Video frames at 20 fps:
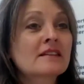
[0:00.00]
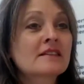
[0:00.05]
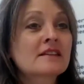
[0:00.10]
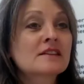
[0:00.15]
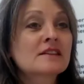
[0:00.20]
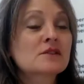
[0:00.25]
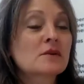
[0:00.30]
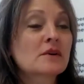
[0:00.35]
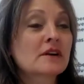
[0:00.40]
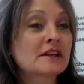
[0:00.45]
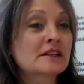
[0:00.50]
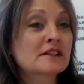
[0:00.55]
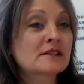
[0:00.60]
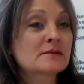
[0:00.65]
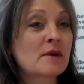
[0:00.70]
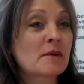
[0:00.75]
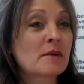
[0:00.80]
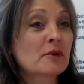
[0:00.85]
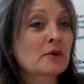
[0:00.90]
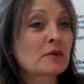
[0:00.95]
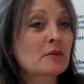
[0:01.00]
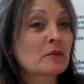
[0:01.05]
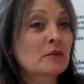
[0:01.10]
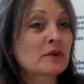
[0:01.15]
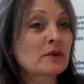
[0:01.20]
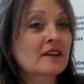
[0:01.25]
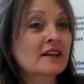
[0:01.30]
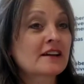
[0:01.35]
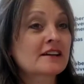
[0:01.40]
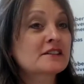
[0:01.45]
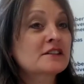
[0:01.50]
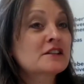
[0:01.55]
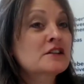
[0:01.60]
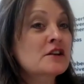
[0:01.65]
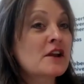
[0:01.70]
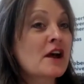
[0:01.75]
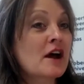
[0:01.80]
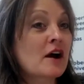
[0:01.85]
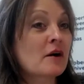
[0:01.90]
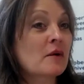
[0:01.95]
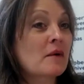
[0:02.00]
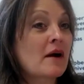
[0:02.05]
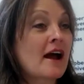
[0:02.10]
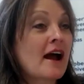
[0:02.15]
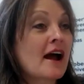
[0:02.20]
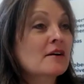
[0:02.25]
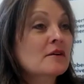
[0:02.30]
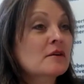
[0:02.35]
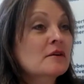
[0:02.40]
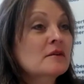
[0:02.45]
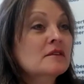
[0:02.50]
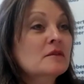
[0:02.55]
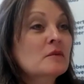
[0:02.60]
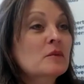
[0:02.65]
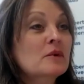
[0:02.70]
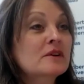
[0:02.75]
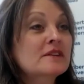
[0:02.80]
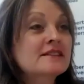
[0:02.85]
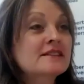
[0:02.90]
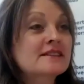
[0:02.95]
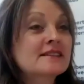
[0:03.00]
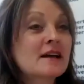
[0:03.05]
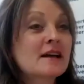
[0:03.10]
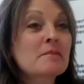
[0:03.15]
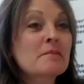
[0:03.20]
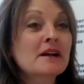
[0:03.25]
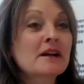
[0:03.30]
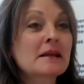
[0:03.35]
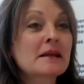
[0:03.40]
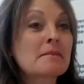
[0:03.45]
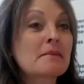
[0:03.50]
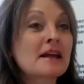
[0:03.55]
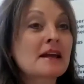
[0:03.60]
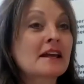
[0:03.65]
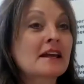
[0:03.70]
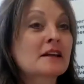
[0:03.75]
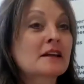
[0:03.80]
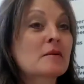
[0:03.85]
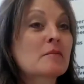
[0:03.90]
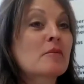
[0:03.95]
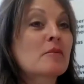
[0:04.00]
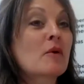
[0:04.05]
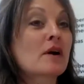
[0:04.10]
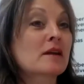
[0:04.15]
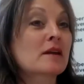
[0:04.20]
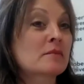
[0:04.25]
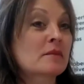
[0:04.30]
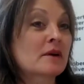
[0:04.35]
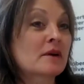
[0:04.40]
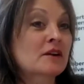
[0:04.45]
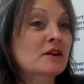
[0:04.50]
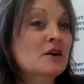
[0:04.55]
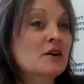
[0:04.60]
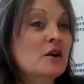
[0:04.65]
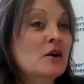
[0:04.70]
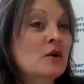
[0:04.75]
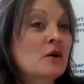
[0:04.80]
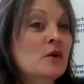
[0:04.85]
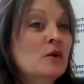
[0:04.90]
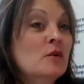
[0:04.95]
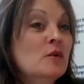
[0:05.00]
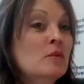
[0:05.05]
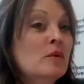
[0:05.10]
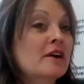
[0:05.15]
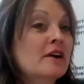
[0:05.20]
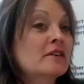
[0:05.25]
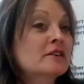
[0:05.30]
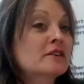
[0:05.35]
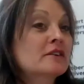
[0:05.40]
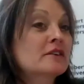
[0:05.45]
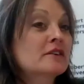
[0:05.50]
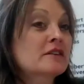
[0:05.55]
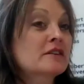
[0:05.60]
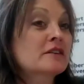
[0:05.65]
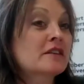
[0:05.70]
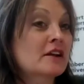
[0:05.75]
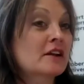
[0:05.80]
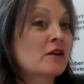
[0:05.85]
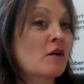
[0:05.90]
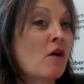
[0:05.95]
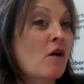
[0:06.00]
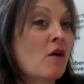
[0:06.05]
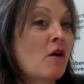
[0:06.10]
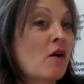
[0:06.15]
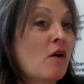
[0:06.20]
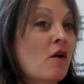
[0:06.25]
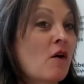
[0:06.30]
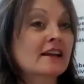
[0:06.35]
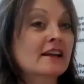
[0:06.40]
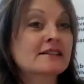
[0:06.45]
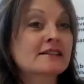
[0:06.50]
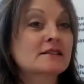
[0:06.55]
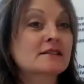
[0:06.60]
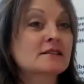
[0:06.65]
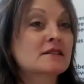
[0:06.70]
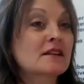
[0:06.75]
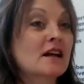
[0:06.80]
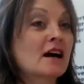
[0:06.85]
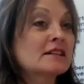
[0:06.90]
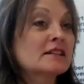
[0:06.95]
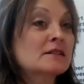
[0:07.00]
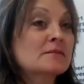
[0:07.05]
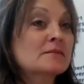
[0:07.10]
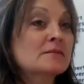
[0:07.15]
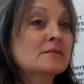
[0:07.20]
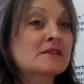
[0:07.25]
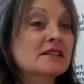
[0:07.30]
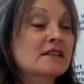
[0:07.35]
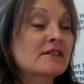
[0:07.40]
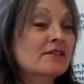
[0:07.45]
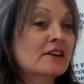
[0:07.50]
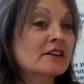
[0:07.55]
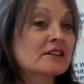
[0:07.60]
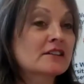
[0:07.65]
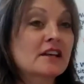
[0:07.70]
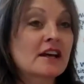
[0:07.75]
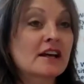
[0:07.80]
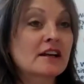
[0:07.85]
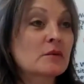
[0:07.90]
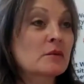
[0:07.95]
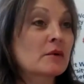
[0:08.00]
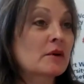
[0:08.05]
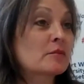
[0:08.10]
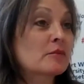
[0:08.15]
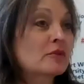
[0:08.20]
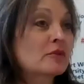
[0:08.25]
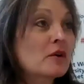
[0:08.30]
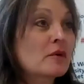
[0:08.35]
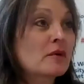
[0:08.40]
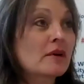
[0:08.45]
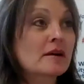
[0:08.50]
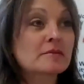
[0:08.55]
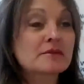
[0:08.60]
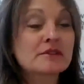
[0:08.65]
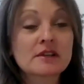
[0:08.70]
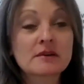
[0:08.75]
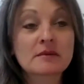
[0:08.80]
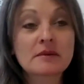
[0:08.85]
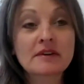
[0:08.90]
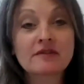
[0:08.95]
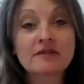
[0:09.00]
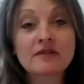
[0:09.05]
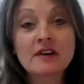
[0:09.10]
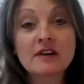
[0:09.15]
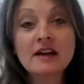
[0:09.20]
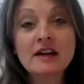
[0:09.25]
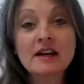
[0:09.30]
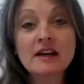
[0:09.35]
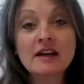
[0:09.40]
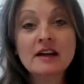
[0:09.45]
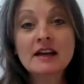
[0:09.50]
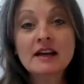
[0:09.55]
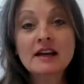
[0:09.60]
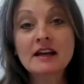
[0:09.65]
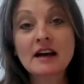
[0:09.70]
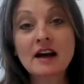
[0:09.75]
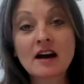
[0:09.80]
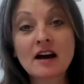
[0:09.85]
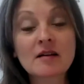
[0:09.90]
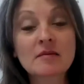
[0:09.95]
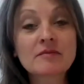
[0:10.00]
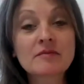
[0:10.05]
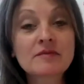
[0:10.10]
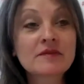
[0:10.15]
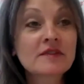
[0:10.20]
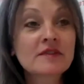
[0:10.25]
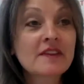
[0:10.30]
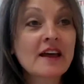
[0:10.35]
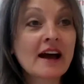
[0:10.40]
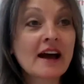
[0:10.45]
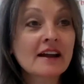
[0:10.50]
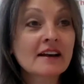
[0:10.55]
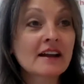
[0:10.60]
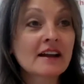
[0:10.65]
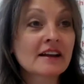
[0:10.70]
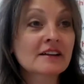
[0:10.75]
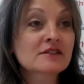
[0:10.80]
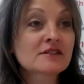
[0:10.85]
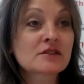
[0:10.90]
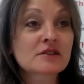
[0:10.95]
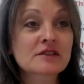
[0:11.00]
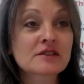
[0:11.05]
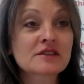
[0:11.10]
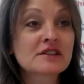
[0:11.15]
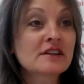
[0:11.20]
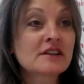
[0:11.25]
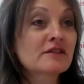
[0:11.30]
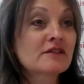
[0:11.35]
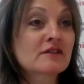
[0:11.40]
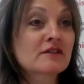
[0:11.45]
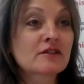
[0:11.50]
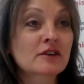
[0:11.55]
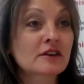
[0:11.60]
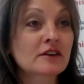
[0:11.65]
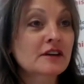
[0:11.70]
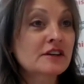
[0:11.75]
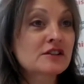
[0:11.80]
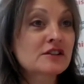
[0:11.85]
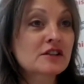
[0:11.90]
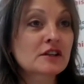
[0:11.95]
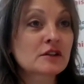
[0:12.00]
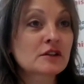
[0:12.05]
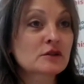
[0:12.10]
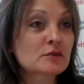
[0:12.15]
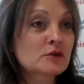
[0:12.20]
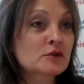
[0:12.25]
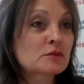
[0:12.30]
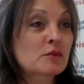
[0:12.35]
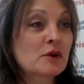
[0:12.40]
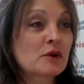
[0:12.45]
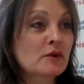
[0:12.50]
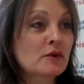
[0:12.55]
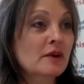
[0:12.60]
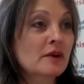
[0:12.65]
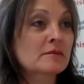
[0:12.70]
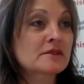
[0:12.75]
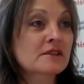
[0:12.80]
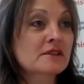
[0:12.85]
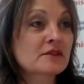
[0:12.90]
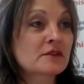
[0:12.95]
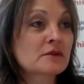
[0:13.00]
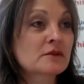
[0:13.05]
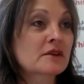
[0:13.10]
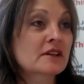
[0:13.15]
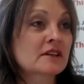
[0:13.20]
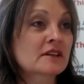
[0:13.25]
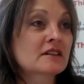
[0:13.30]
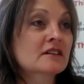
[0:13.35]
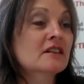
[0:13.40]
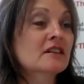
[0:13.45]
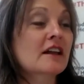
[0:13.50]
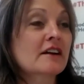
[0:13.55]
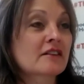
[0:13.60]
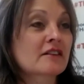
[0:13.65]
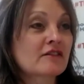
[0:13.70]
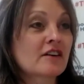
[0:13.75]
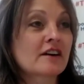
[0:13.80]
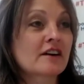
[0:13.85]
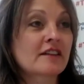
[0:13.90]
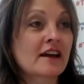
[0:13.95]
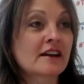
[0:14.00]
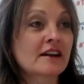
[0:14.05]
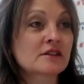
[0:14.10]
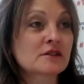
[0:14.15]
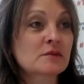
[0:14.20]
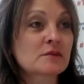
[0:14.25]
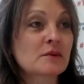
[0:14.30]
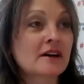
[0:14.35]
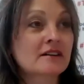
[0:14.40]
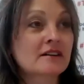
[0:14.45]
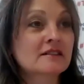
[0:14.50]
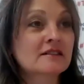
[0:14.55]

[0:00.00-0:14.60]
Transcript: this audience member would like to know, how would somebody make an appointment? Who, where did they call? And I guess not specific to any one program. So if that answer is different for each of those programs, if you could clarify that as well.